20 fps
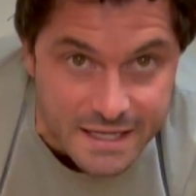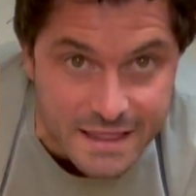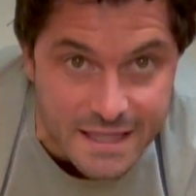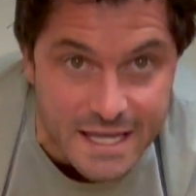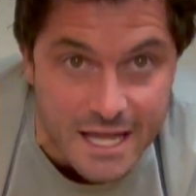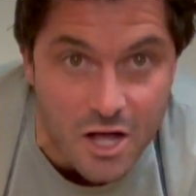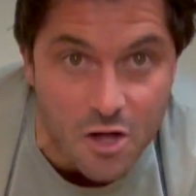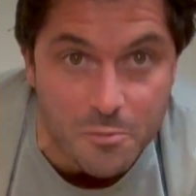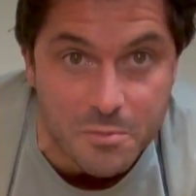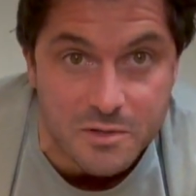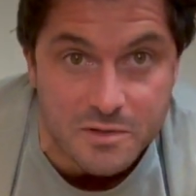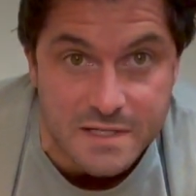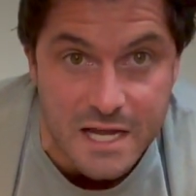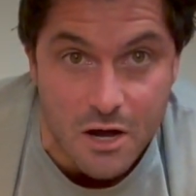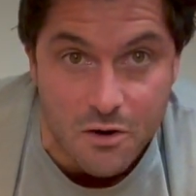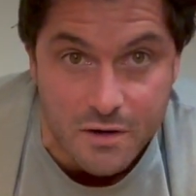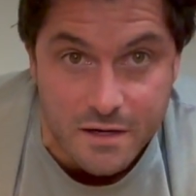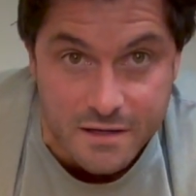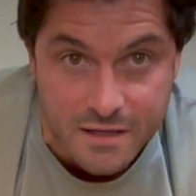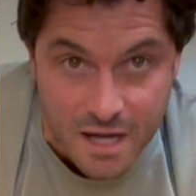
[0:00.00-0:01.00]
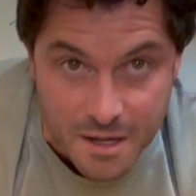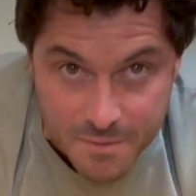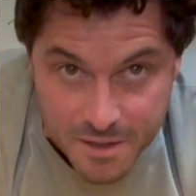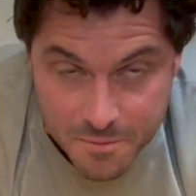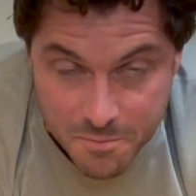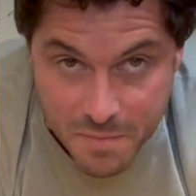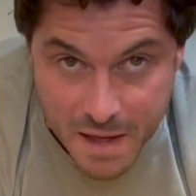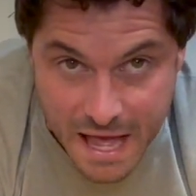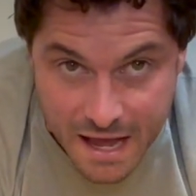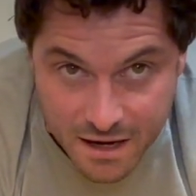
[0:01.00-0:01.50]
the elbows out, and coming
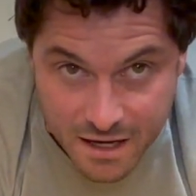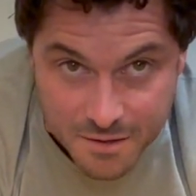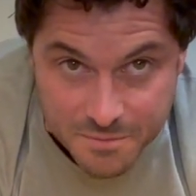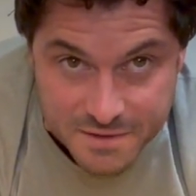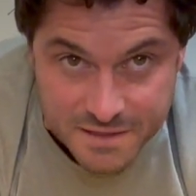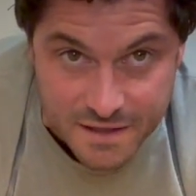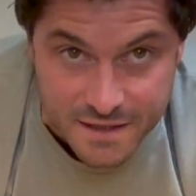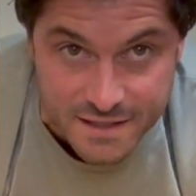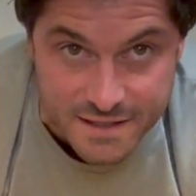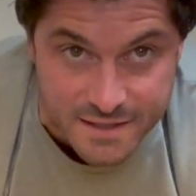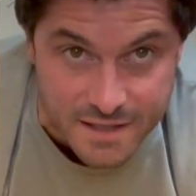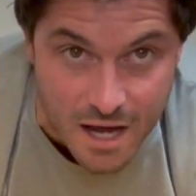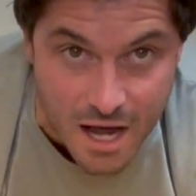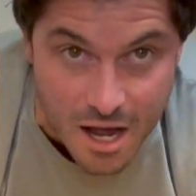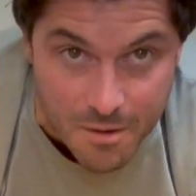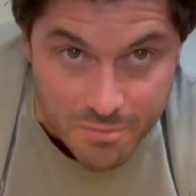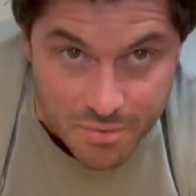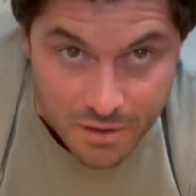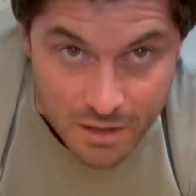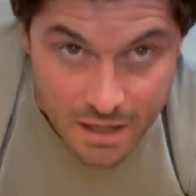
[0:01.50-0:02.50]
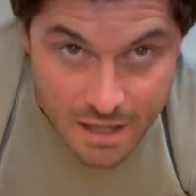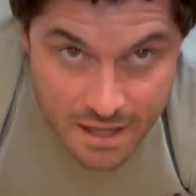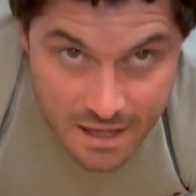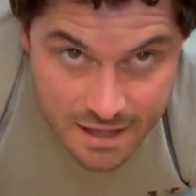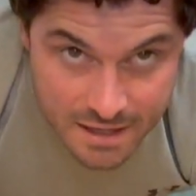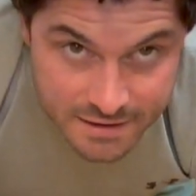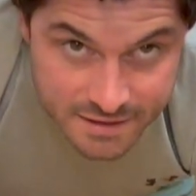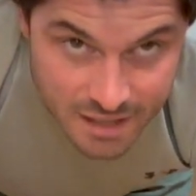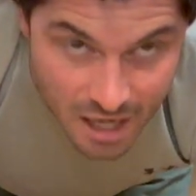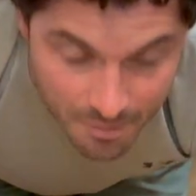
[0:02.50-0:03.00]
back up to the top.
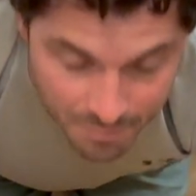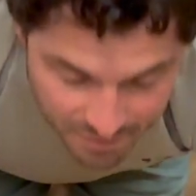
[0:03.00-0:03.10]
Top